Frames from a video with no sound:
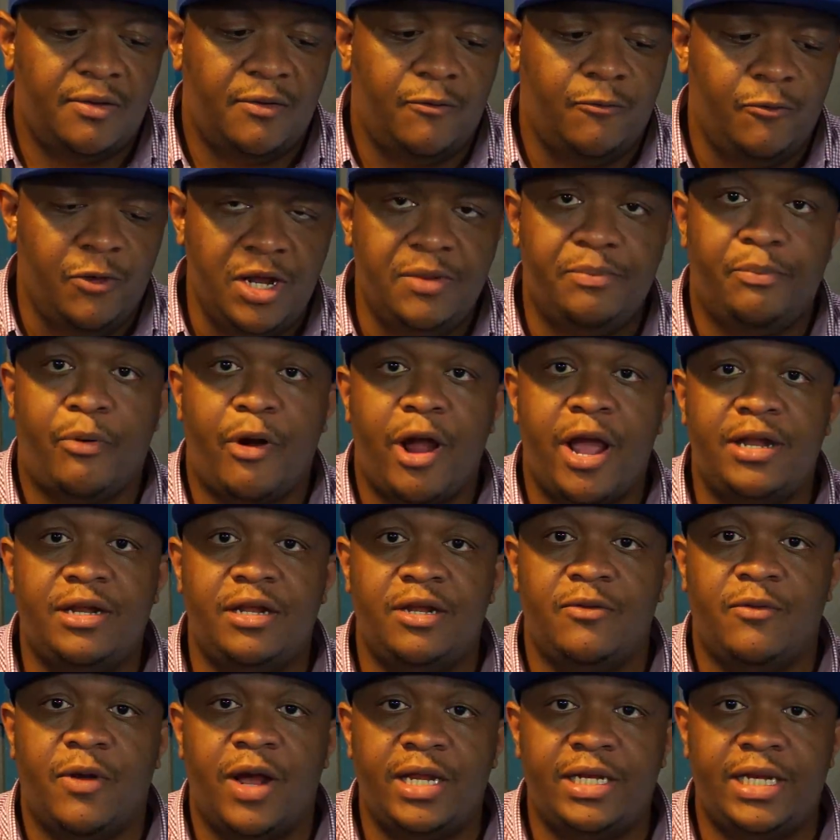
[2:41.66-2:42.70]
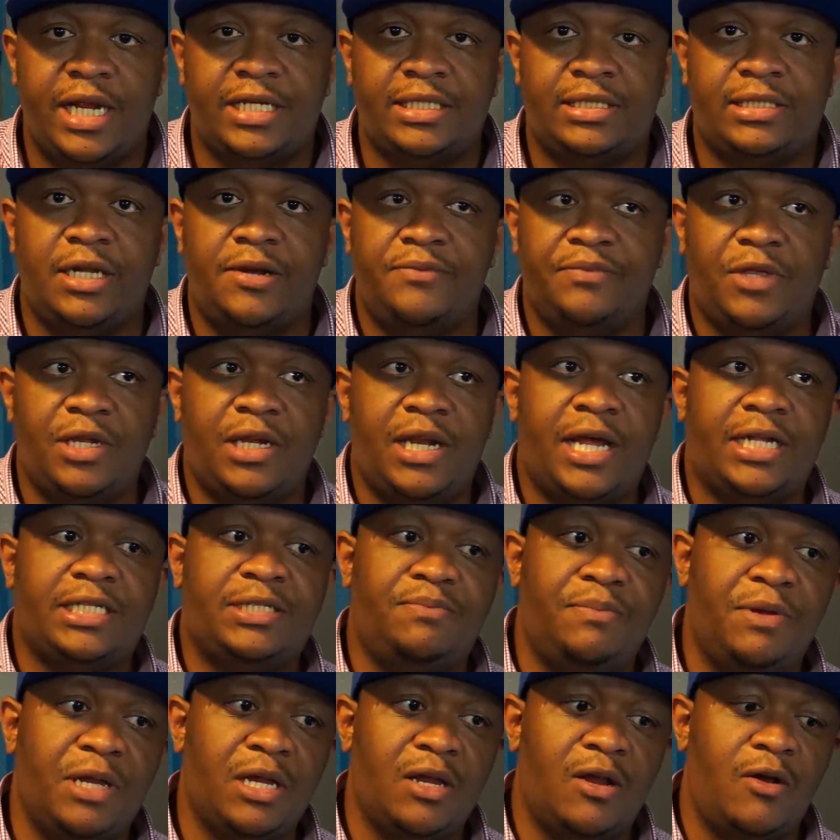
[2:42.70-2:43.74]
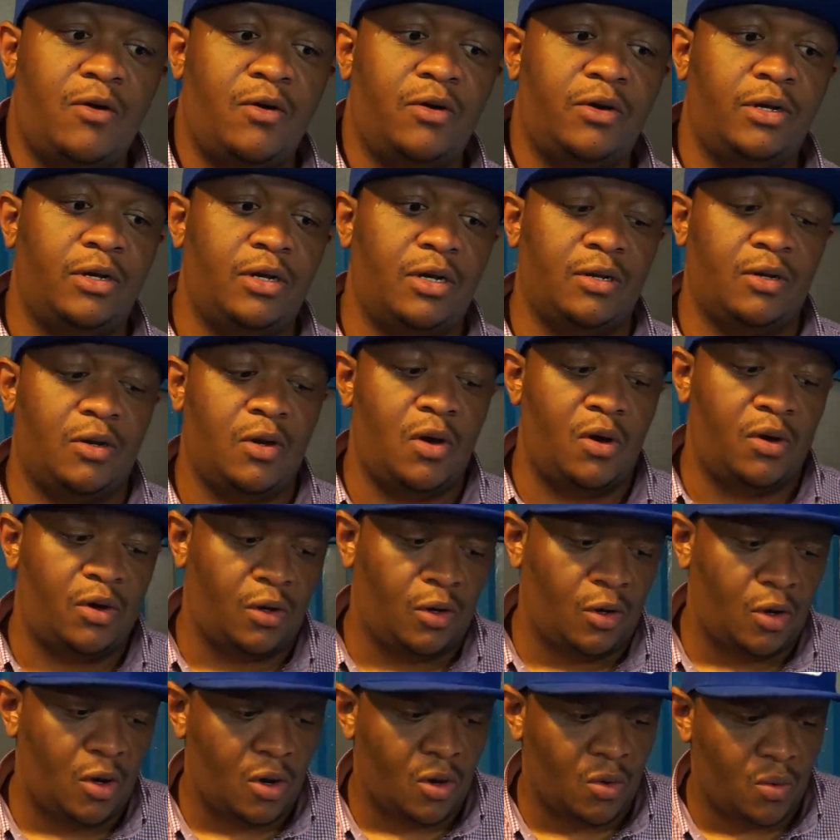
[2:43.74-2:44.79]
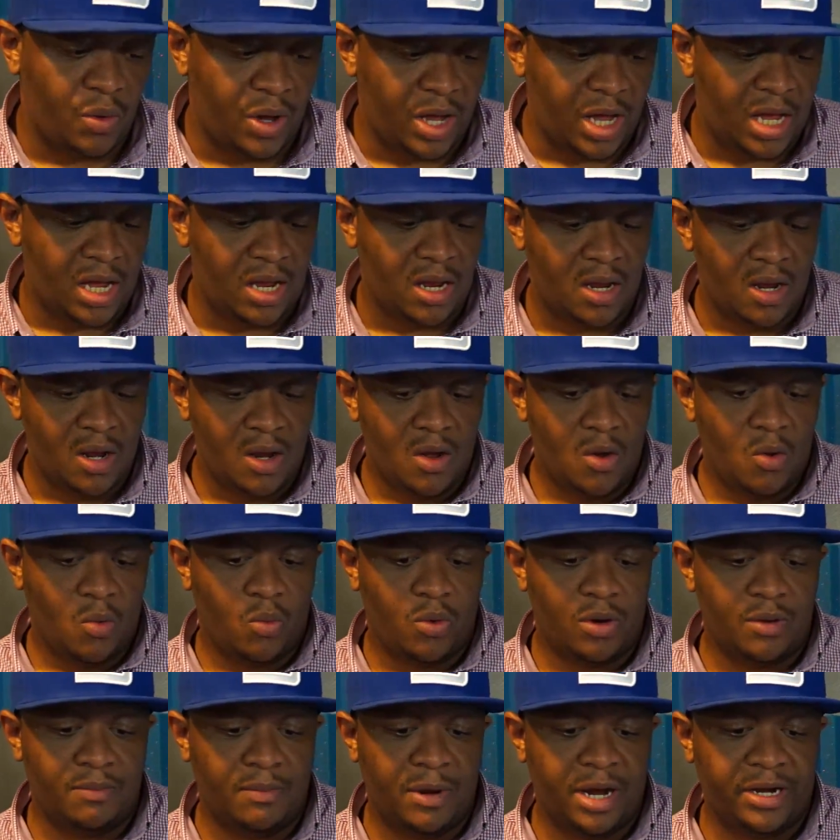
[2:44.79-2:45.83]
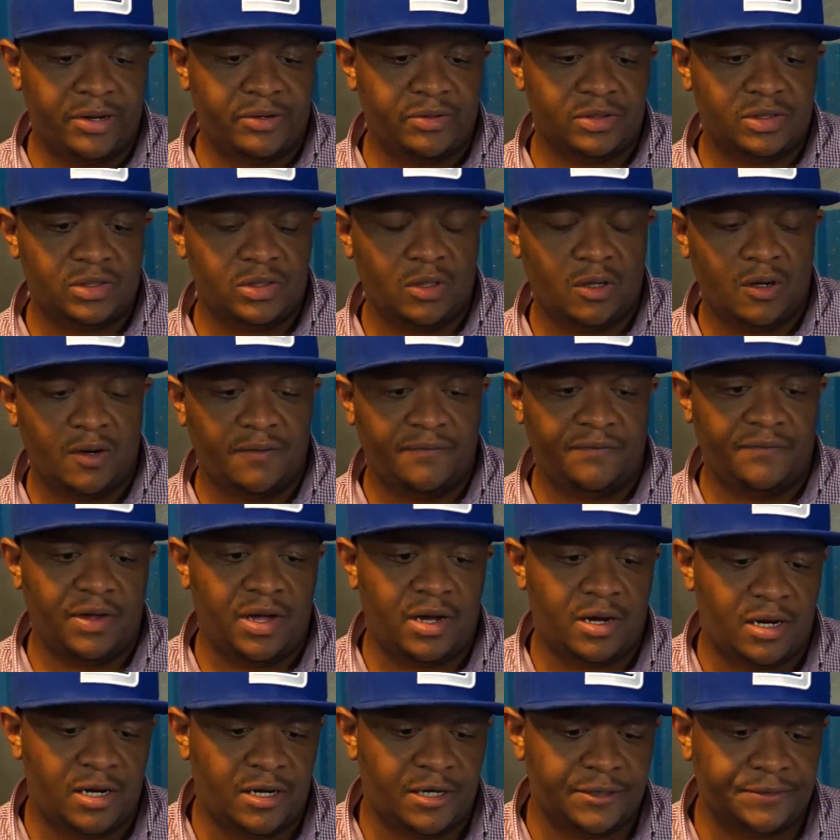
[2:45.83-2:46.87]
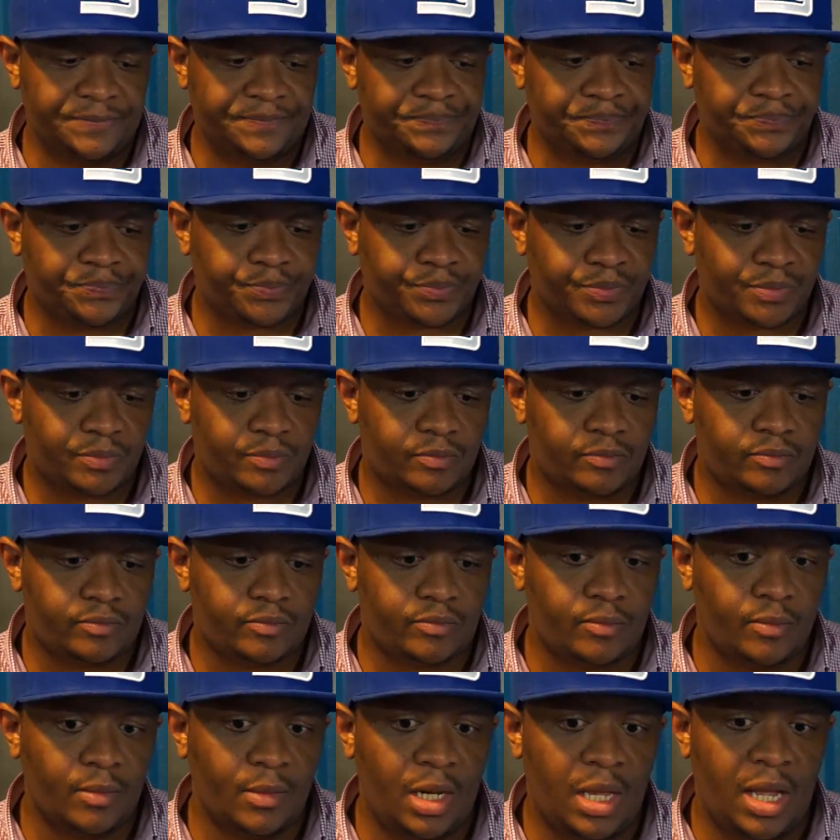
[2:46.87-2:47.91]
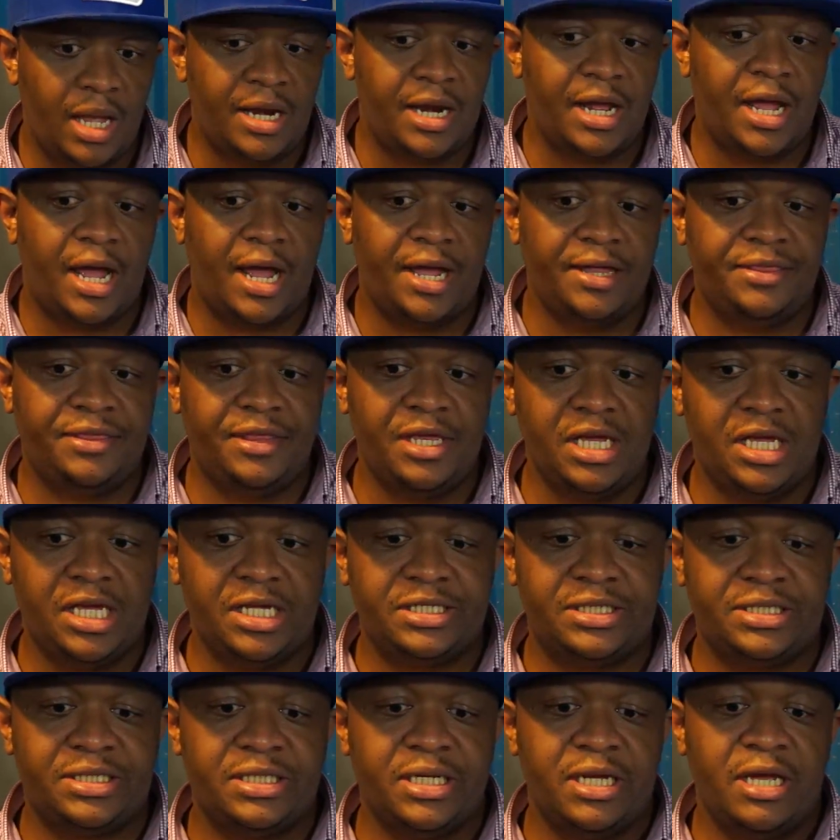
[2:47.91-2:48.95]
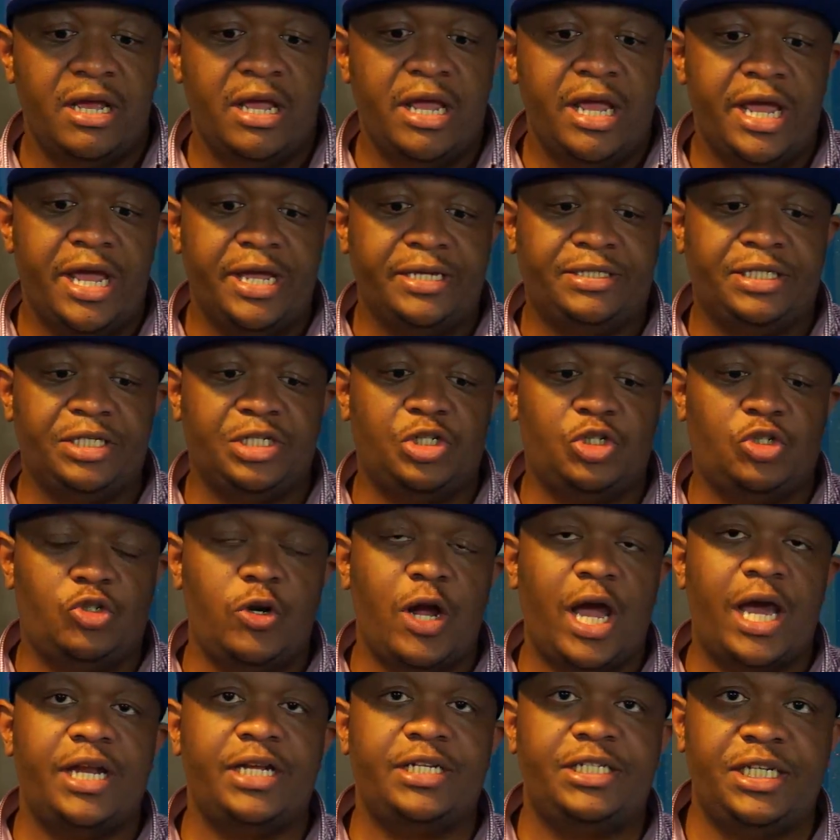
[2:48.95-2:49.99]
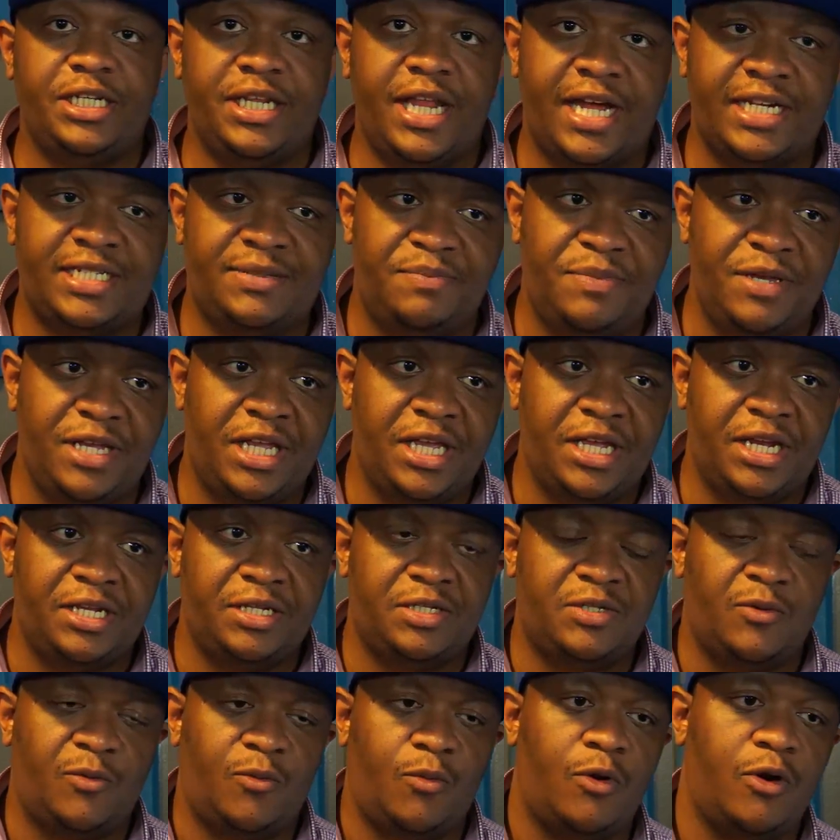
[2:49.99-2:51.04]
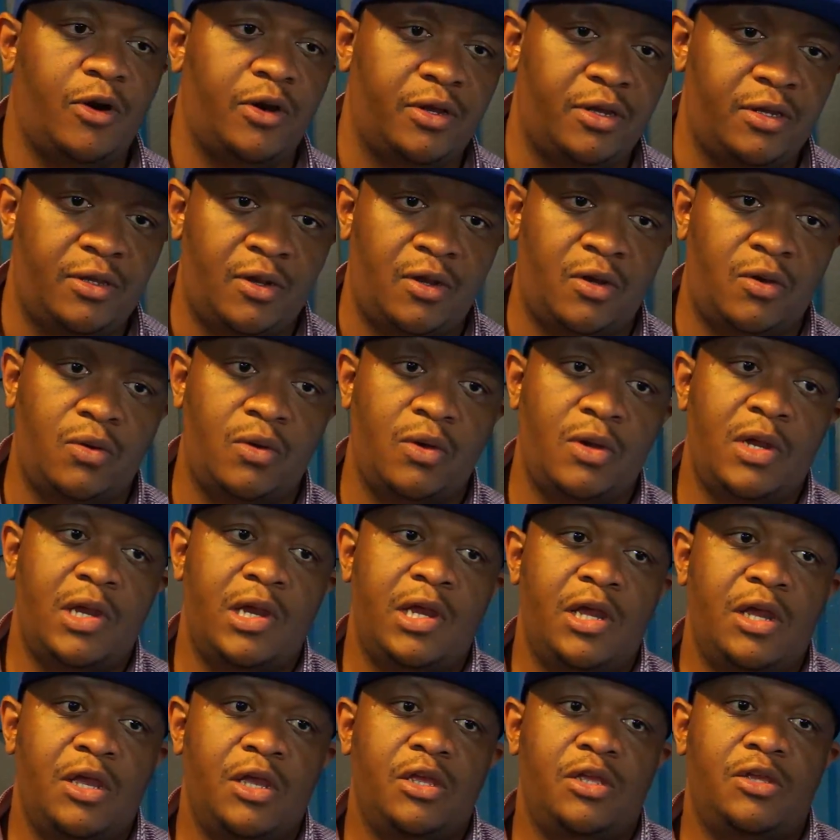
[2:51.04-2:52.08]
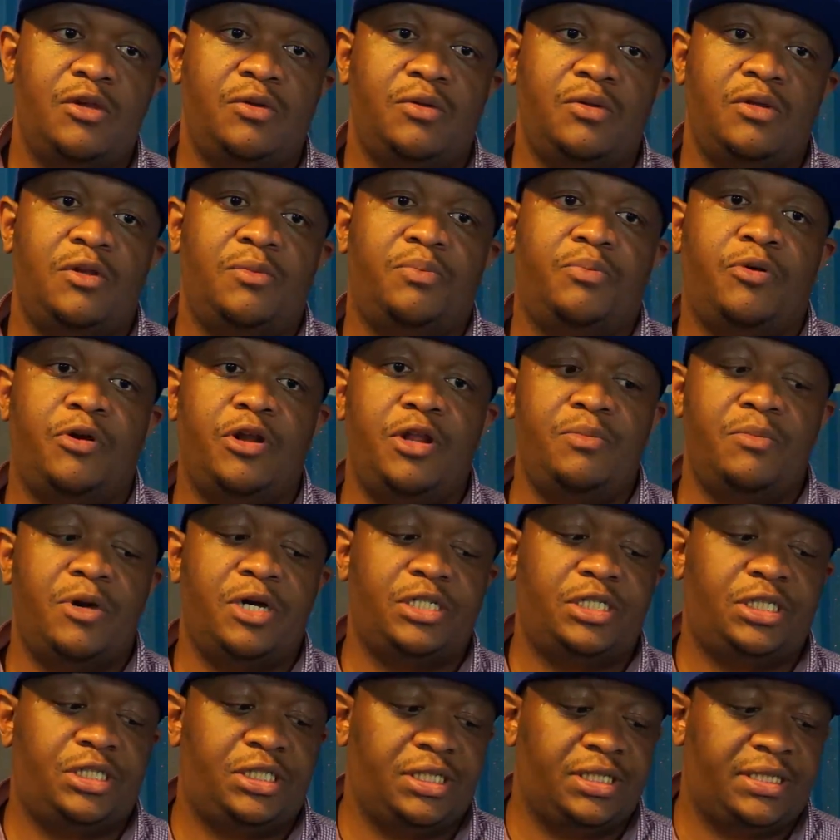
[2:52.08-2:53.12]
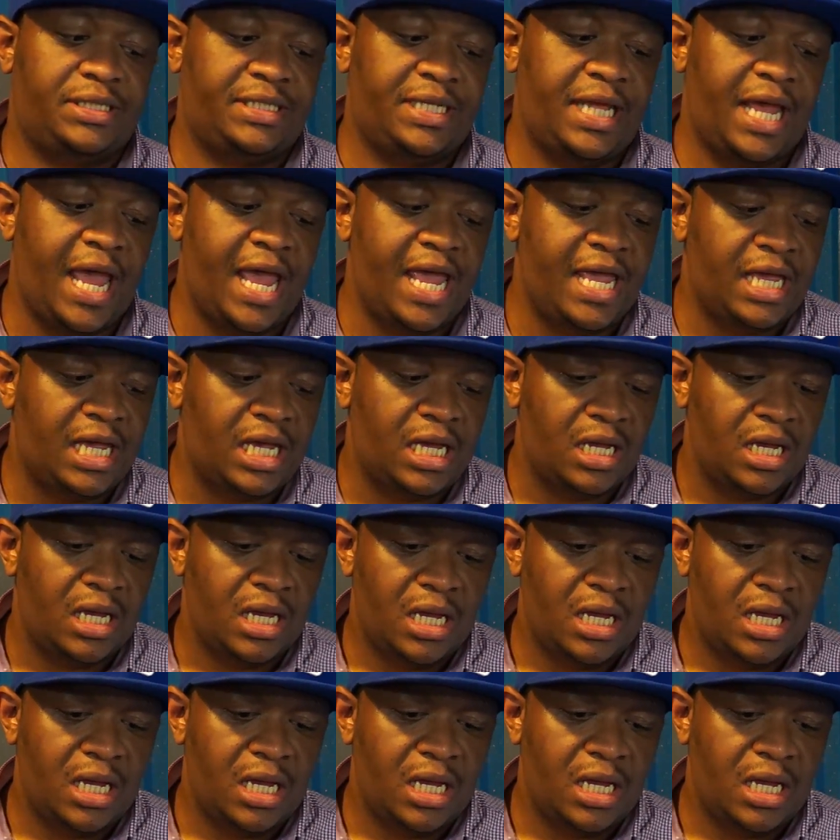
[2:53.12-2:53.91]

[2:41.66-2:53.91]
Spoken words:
Rebranding, right? That's something that's been going a long way with Microsoft. And I think it's a strategy that's beginning to work. You know, you pretty much just take